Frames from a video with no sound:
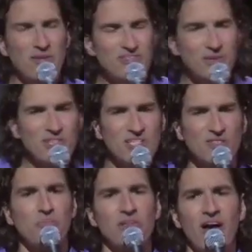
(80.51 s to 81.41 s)
But if somebody
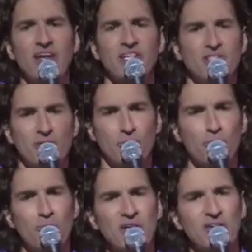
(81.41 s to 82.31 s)
is plotting your
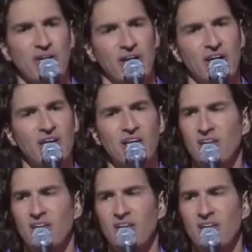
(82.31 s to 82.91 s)
murder